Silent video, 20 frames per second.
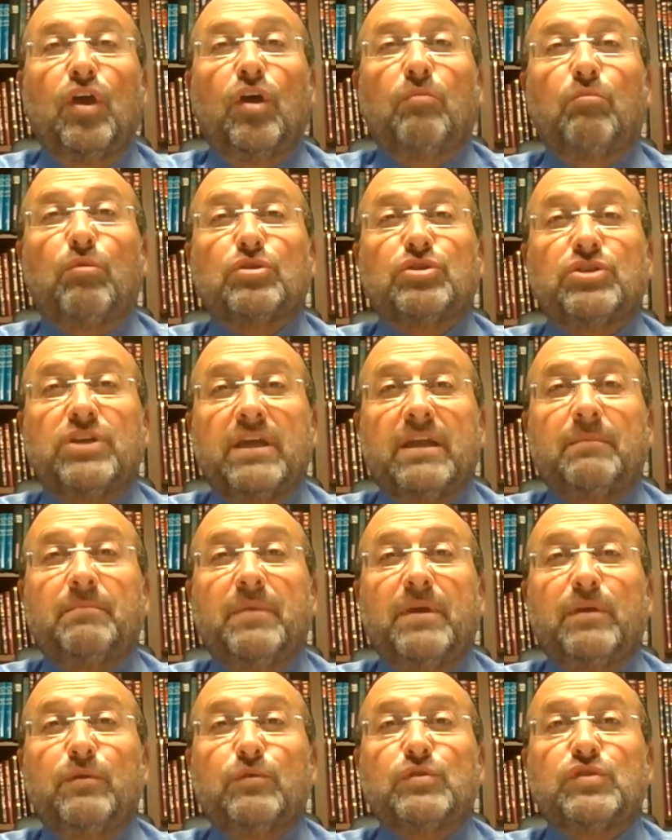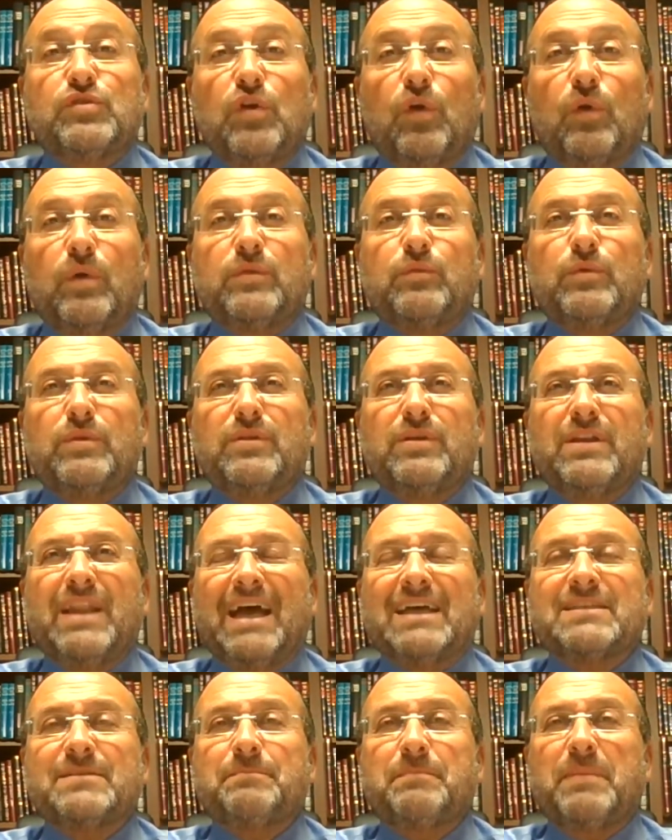Moshe Rabbeinu saw it with an
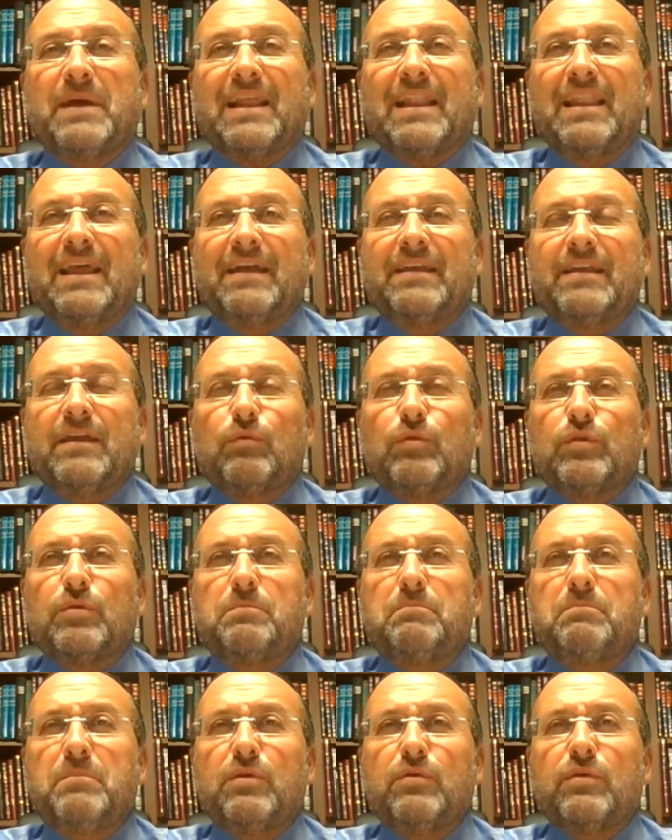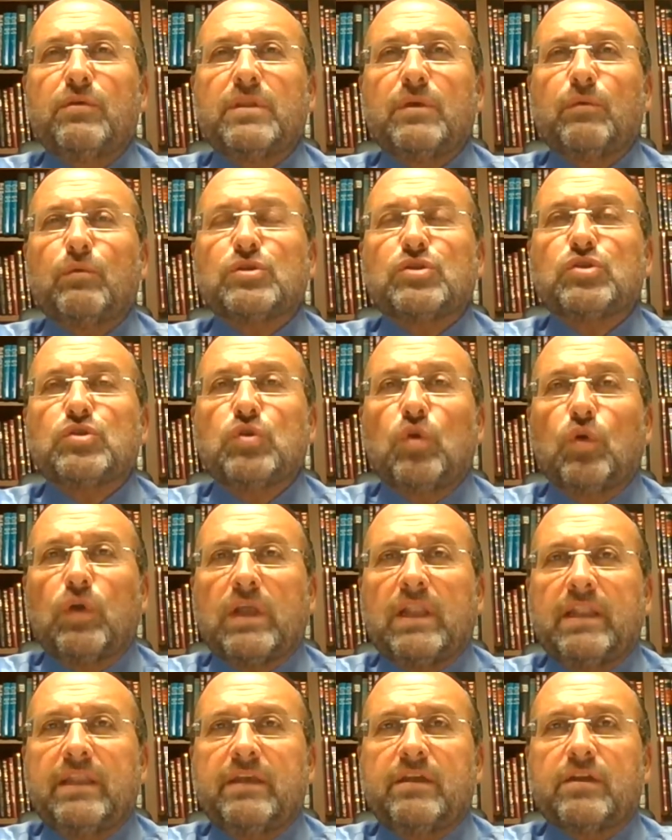aspaklaria, with a mirror that was so
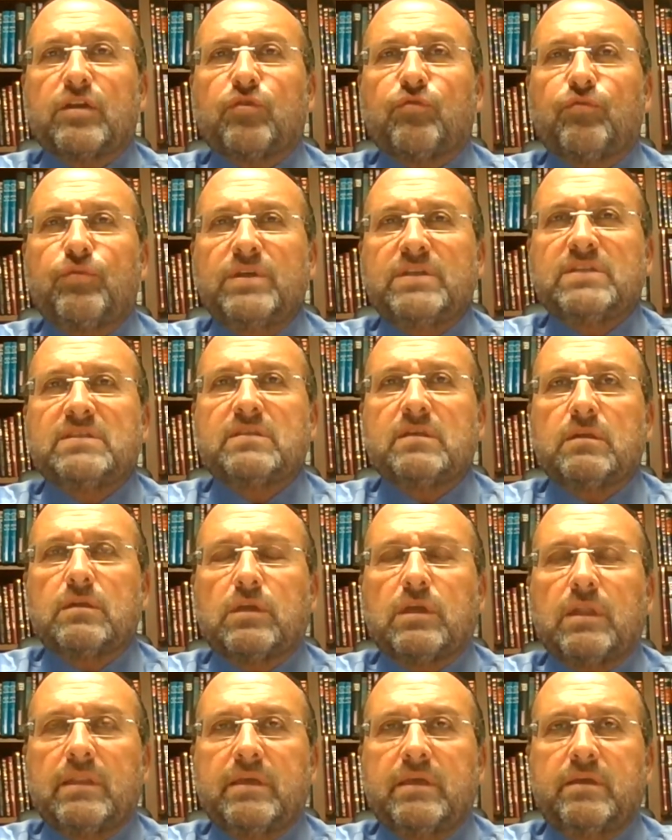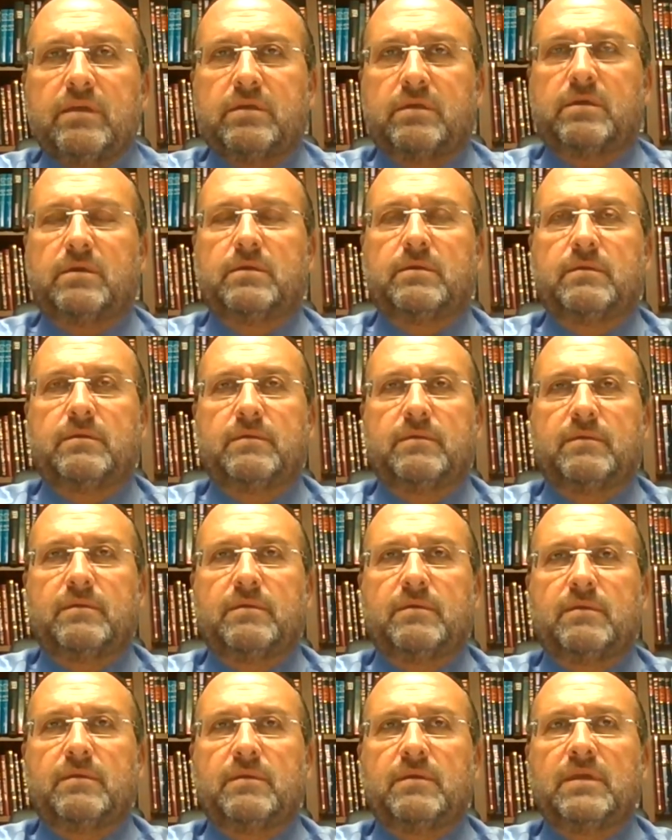clear, crystal clear.
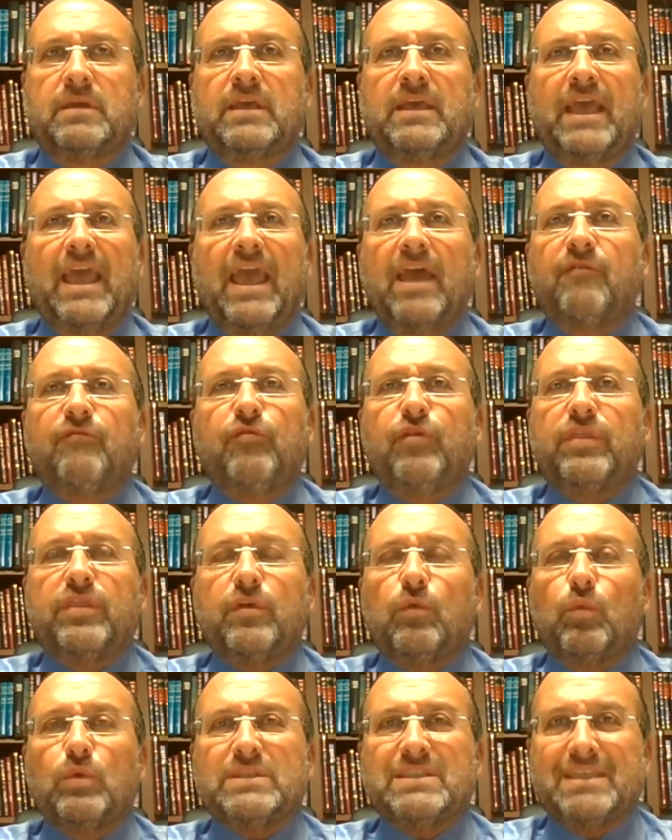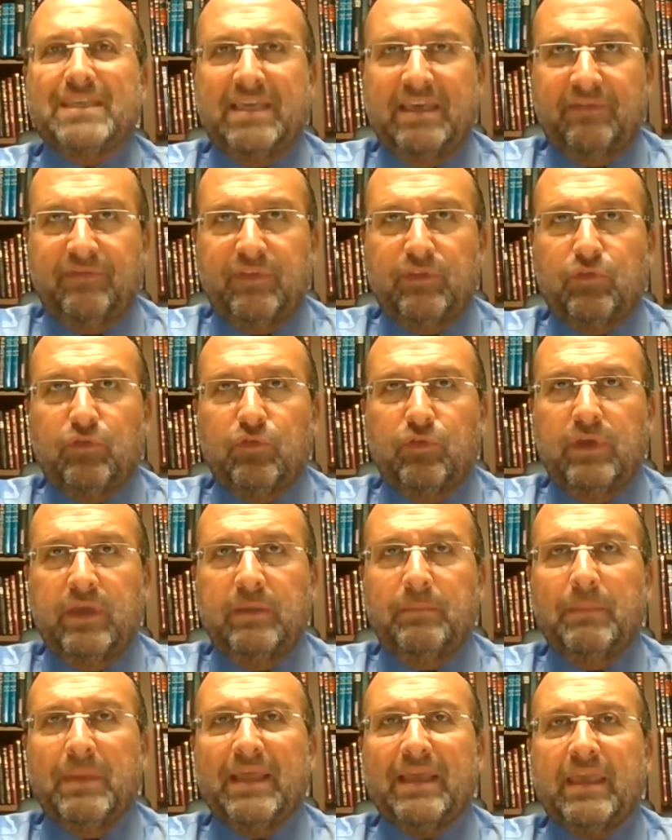Everything was given to
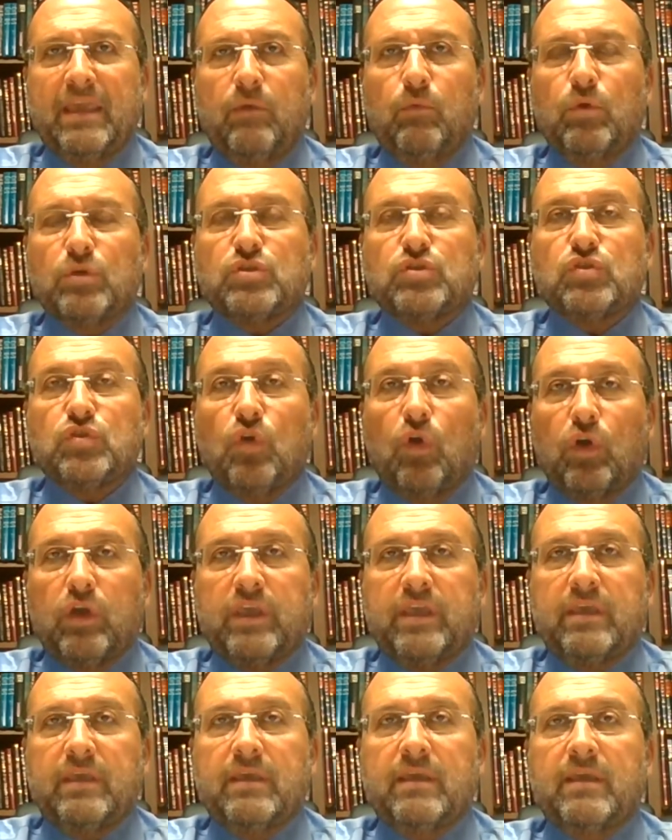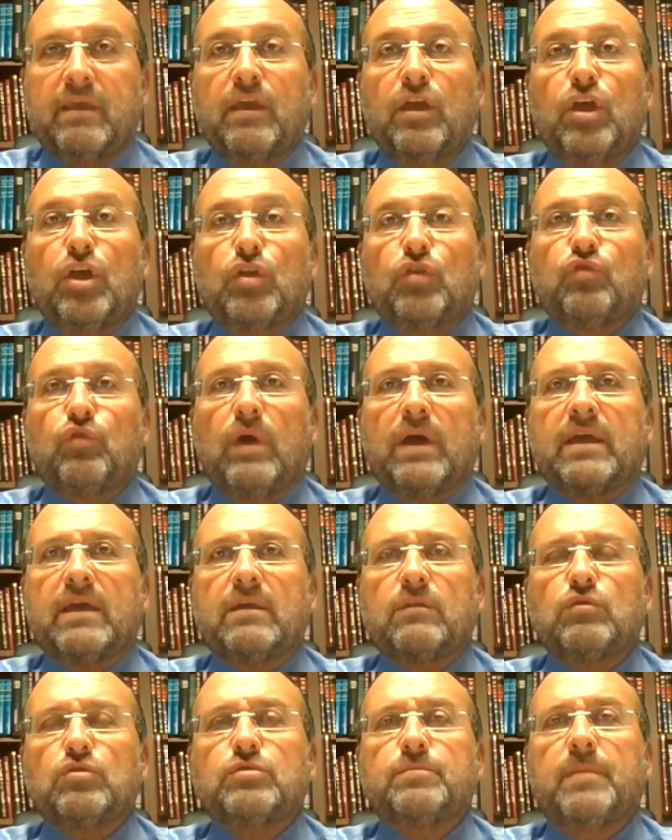him like he was talking to
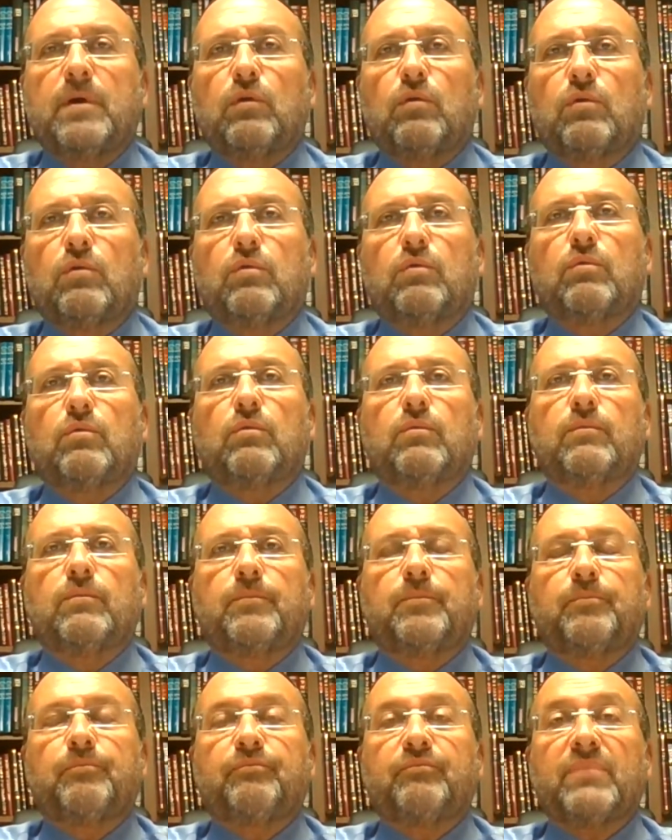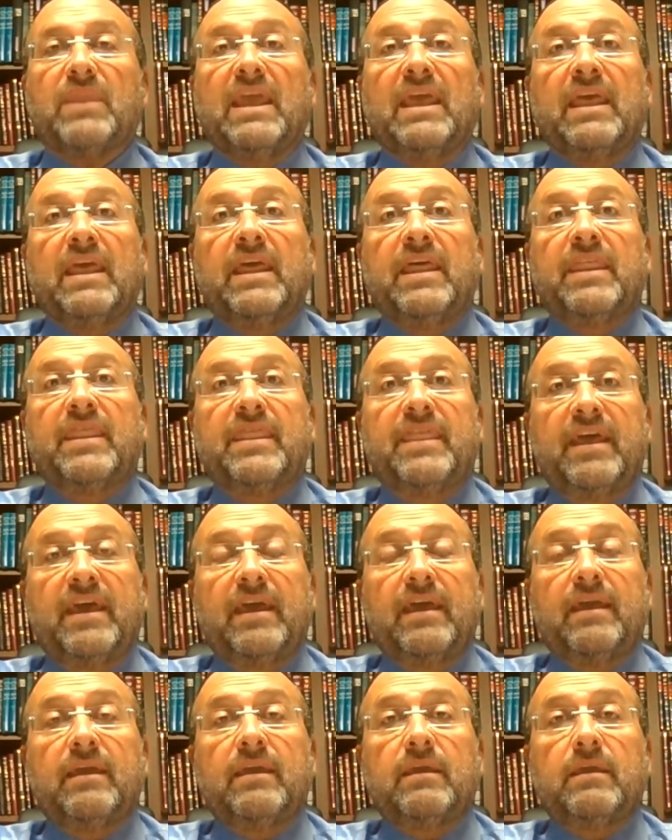HaKadosh Baruch Hu.
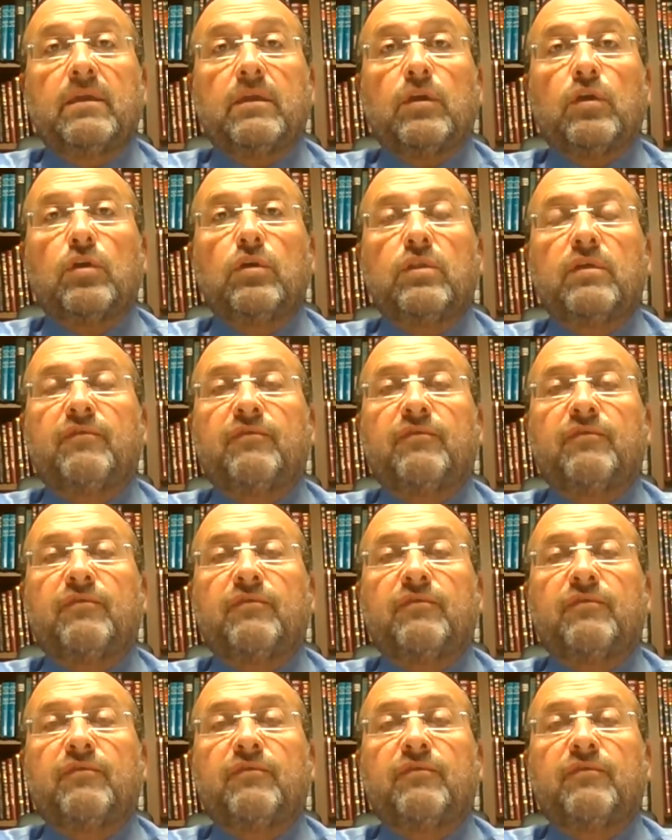They could have